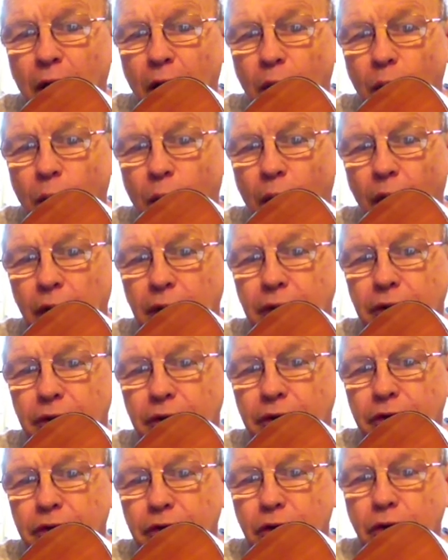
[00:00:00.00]
1,
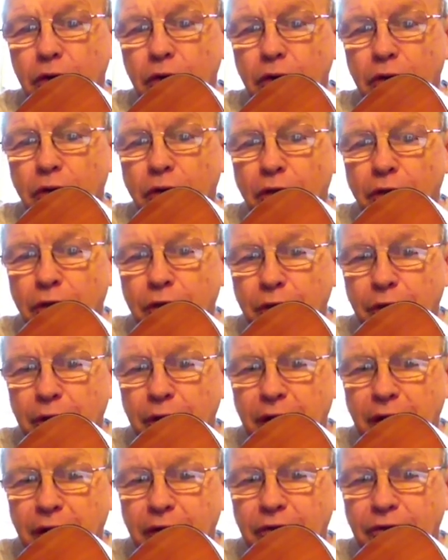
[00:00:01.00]
2,
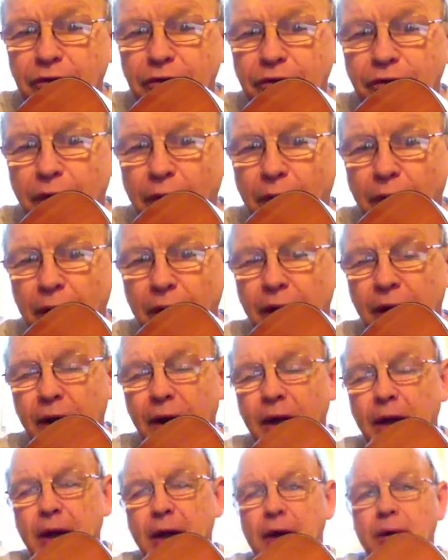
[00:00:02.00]
3, 4.
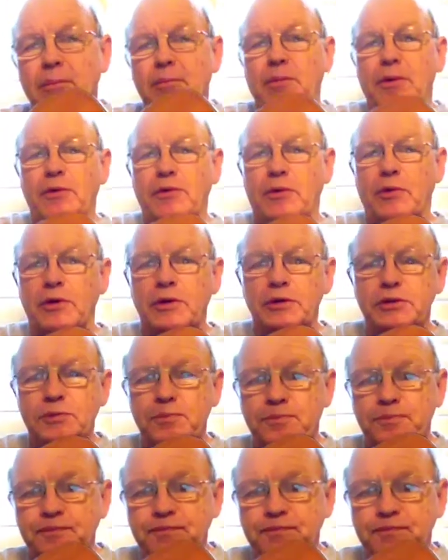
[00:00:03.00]
But of course,